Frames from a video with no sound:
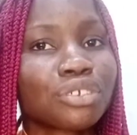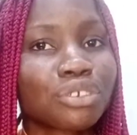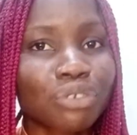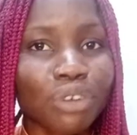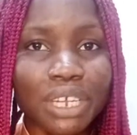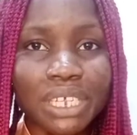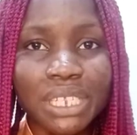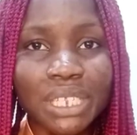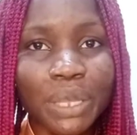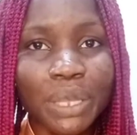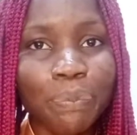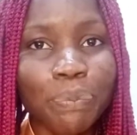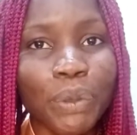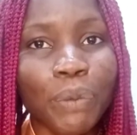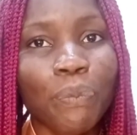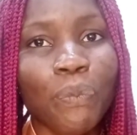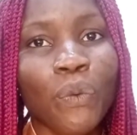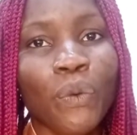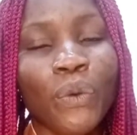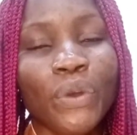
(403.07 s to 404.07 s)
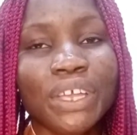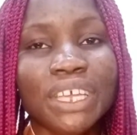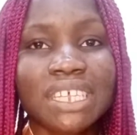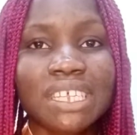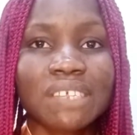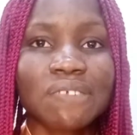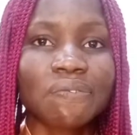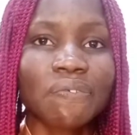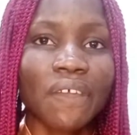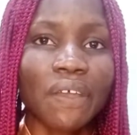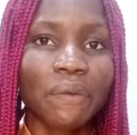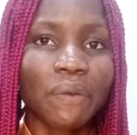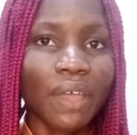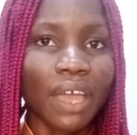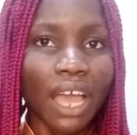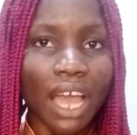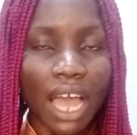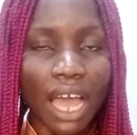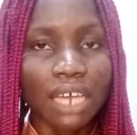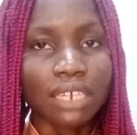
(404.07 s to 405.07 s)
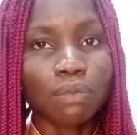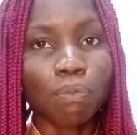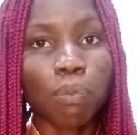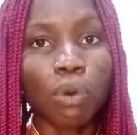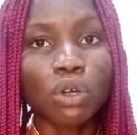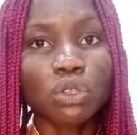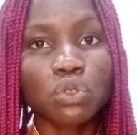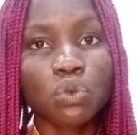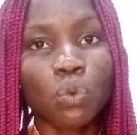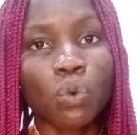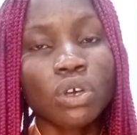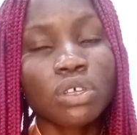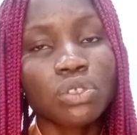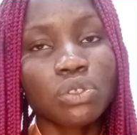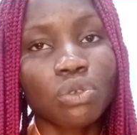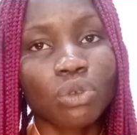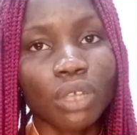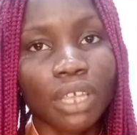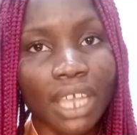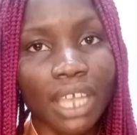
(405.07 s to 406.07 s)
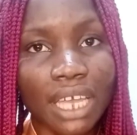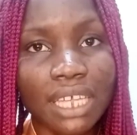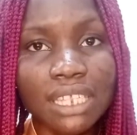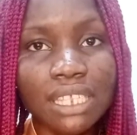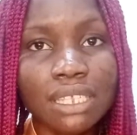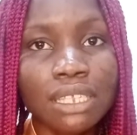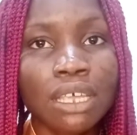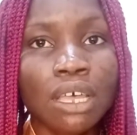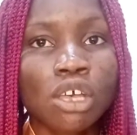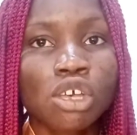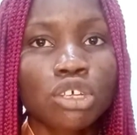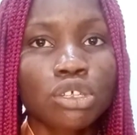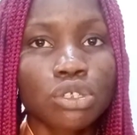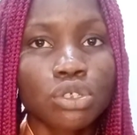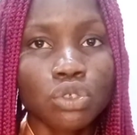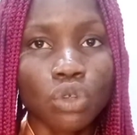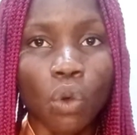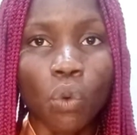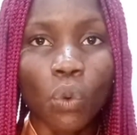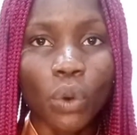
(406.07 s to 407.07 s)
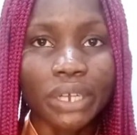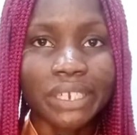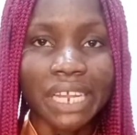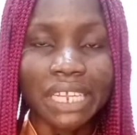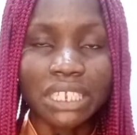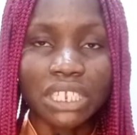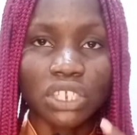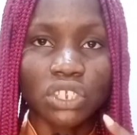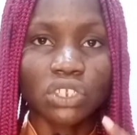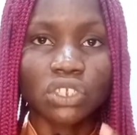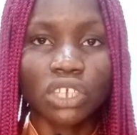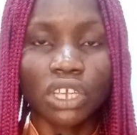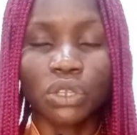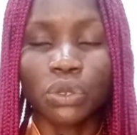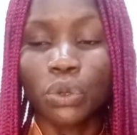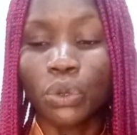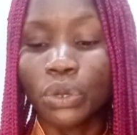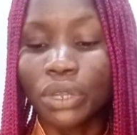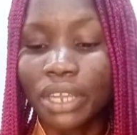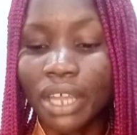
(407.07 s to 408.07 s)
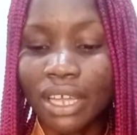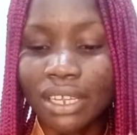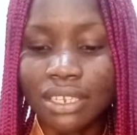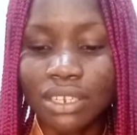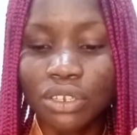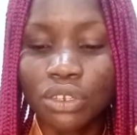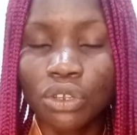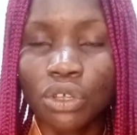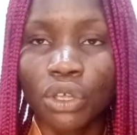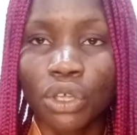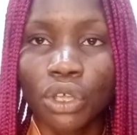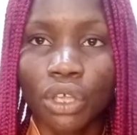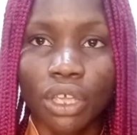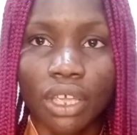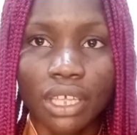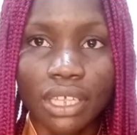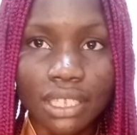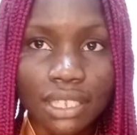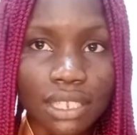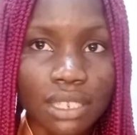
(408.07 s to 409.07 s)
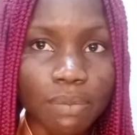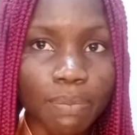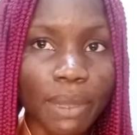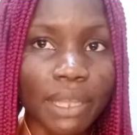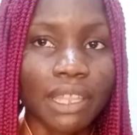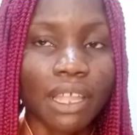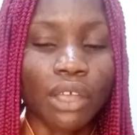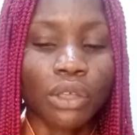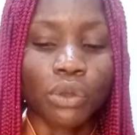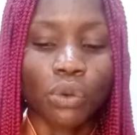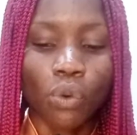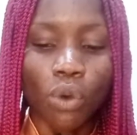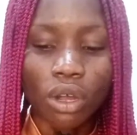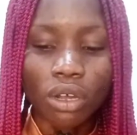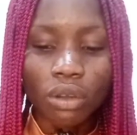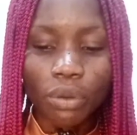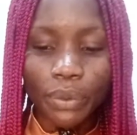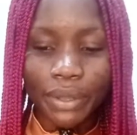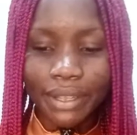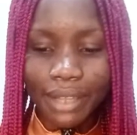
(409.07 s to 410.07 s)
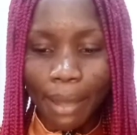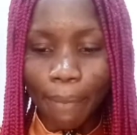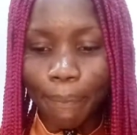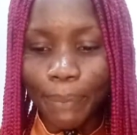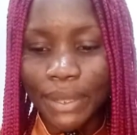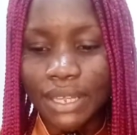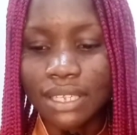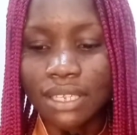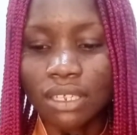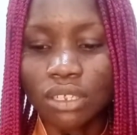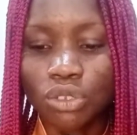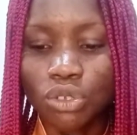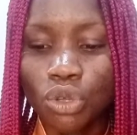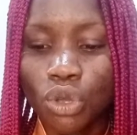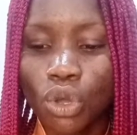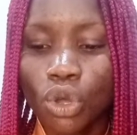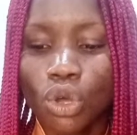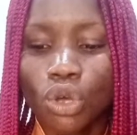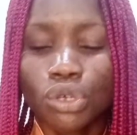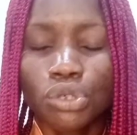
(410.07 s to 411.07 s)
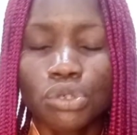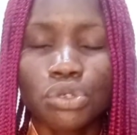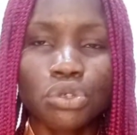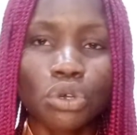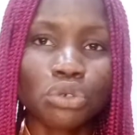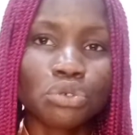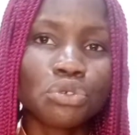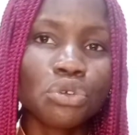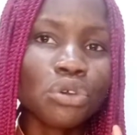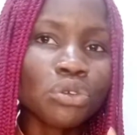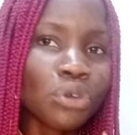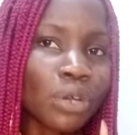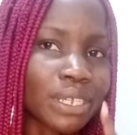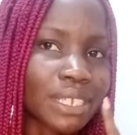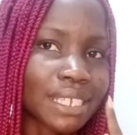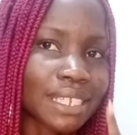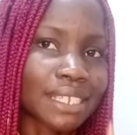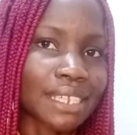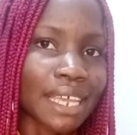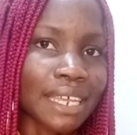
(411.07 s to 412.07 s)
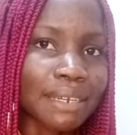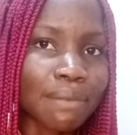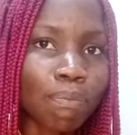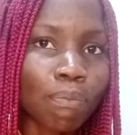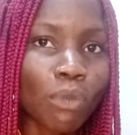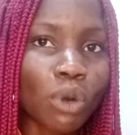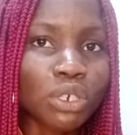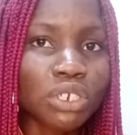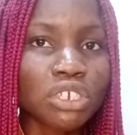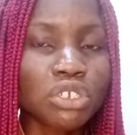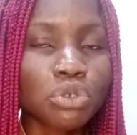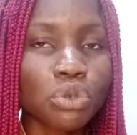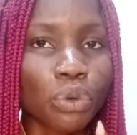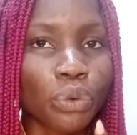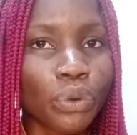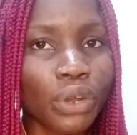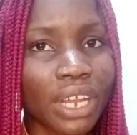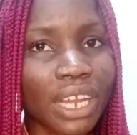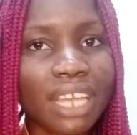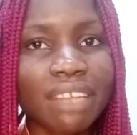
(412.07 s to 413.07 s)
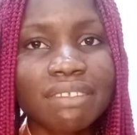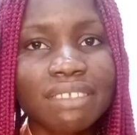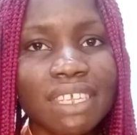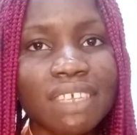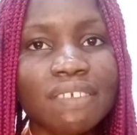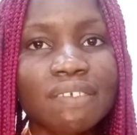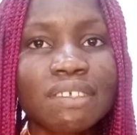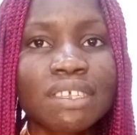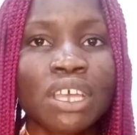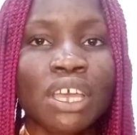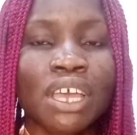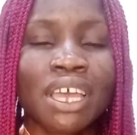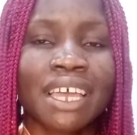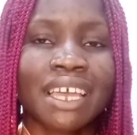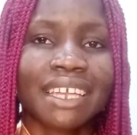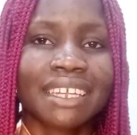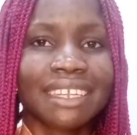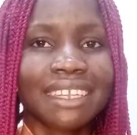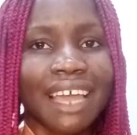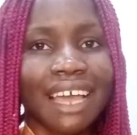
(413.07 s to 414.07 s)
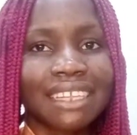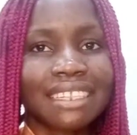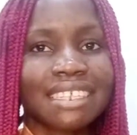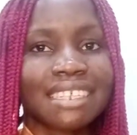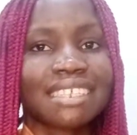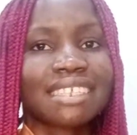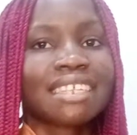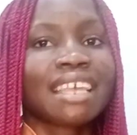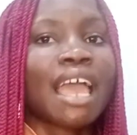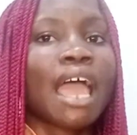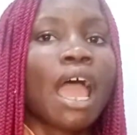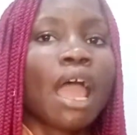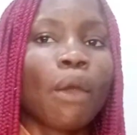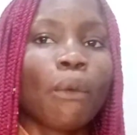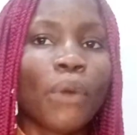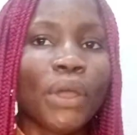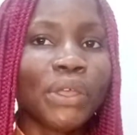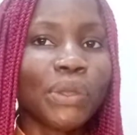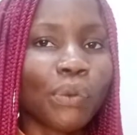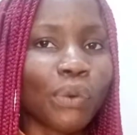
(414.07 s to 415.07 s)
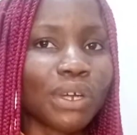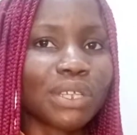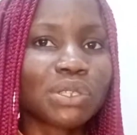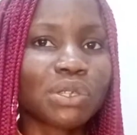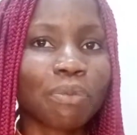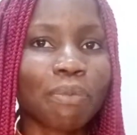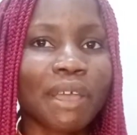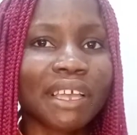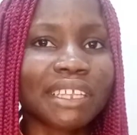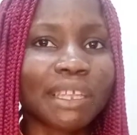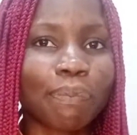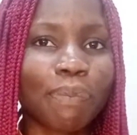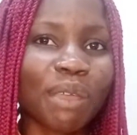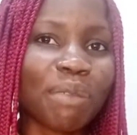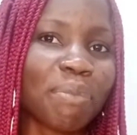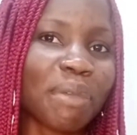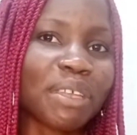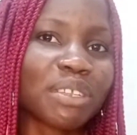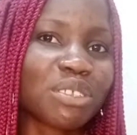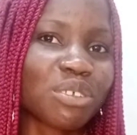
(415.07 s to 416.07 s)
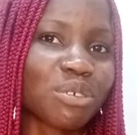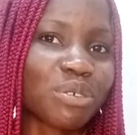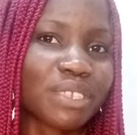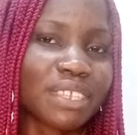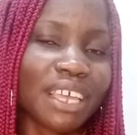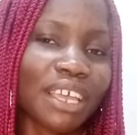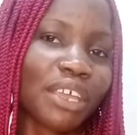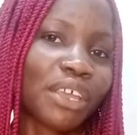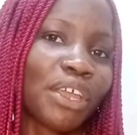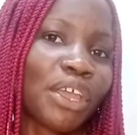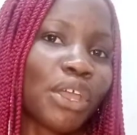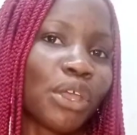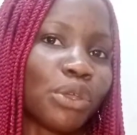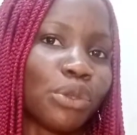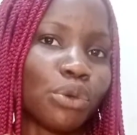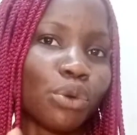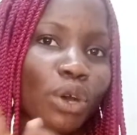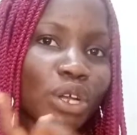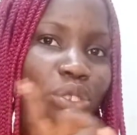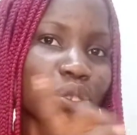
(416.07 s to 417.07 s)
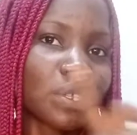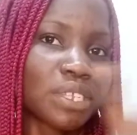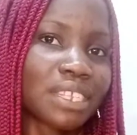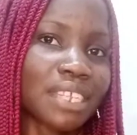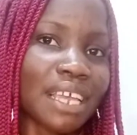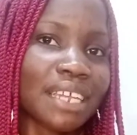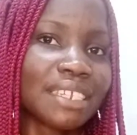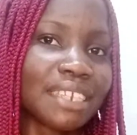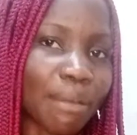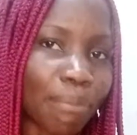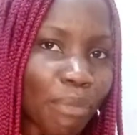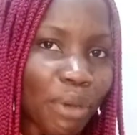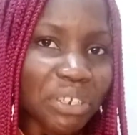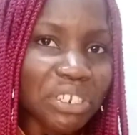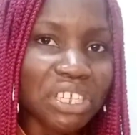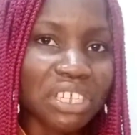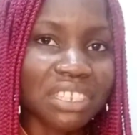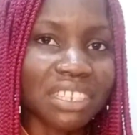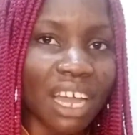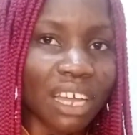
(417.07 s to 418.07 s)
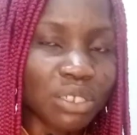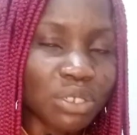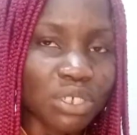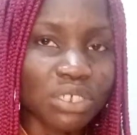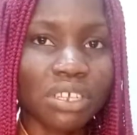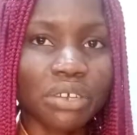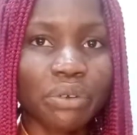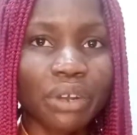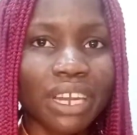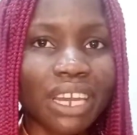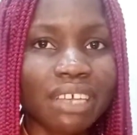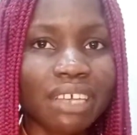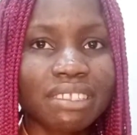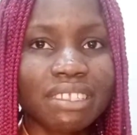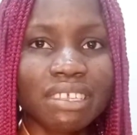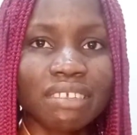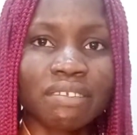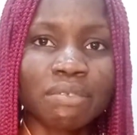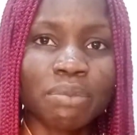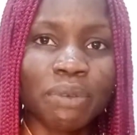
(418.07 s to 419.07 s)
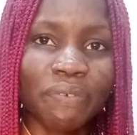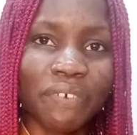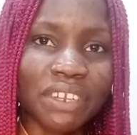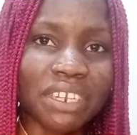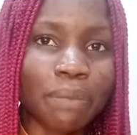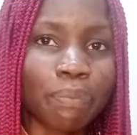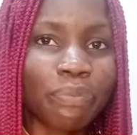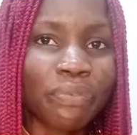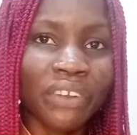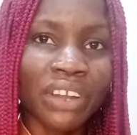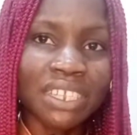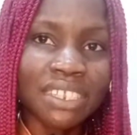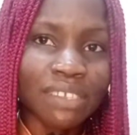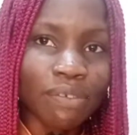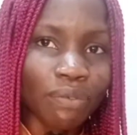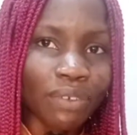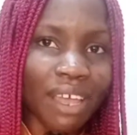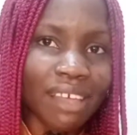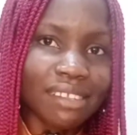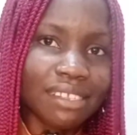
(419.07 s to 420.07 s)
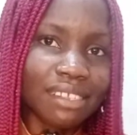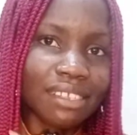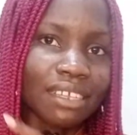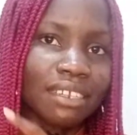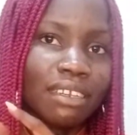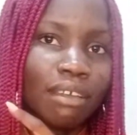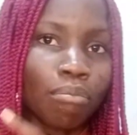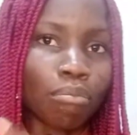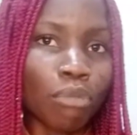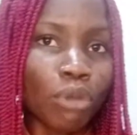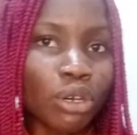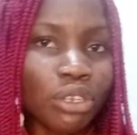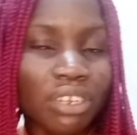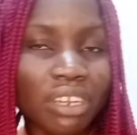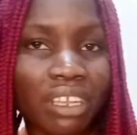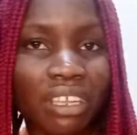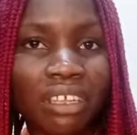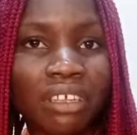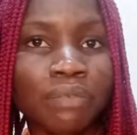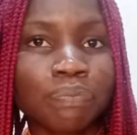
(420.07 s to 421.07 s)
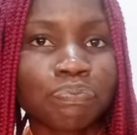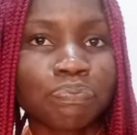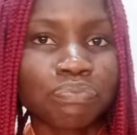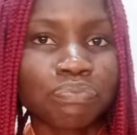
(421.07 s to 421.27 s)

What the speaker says: trusting people is very hard. But once you get someone that is genuine, then it is better you work with that person. So do not send money to relatives. That is, when you want to make the payment, you say you want to send the money down to the relatives before the relative now send the money.